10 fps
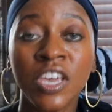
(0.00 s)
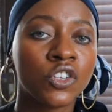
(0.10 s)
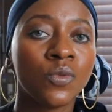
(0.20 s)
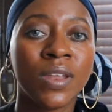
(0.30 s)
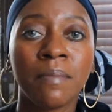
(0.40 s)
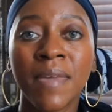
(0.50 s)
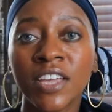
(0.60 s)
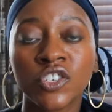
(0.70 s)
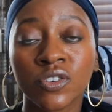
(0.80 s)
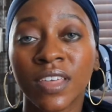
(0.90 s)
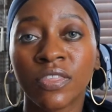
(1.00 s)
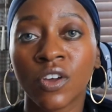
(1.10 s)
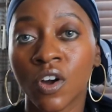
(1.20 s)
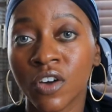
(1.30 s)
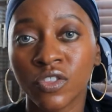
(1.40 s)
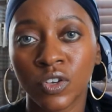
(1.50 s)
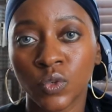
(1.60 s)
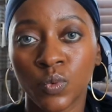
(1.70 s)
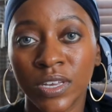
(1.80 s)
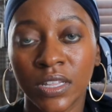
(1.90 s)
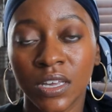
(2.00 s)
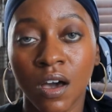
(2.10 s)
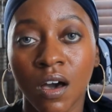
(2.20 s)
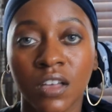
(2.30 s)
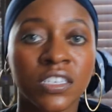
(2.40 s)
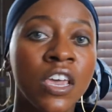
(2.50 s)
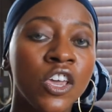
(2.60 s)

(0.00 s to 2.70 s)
You want to make sure that they're on those weekly calls.